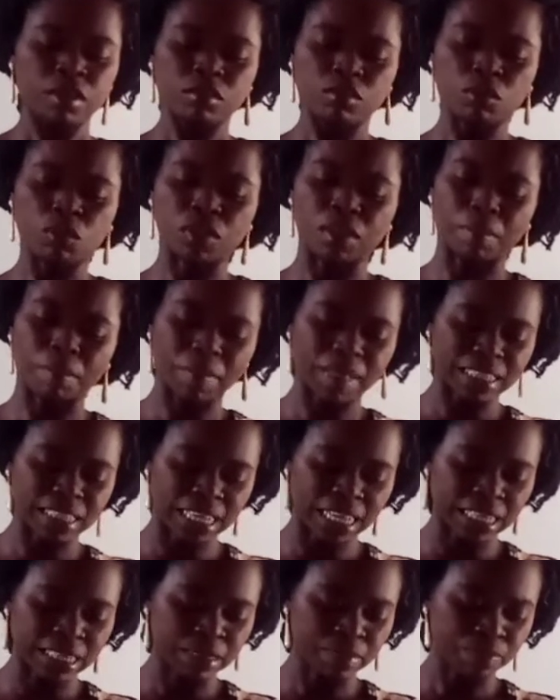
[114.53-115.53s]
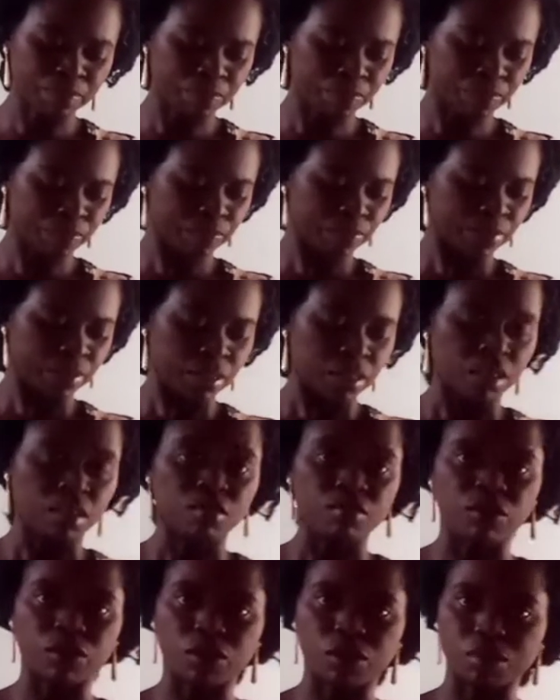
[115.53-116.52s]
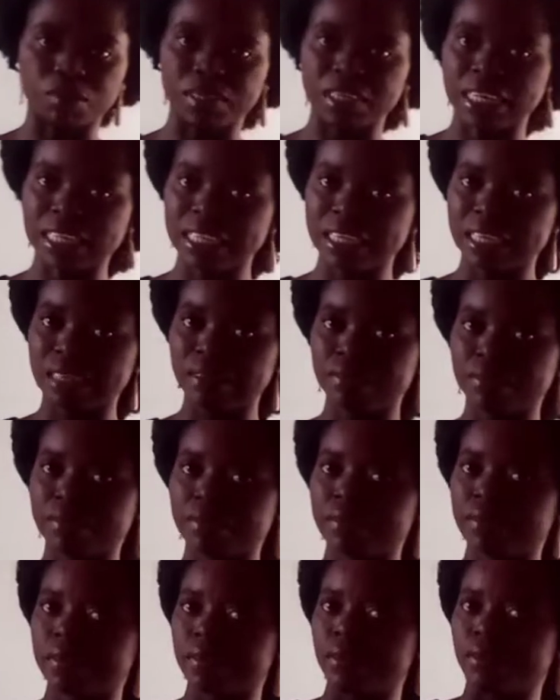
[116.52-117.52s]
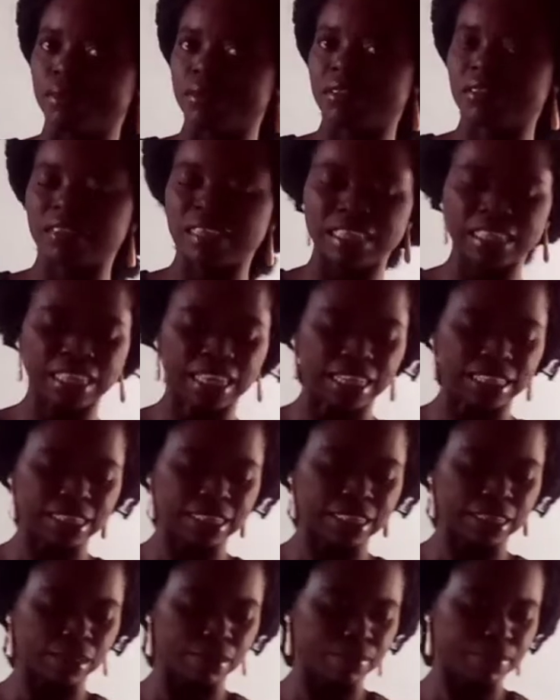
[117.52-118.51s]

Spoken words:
So the pattern for your objective, you'll see that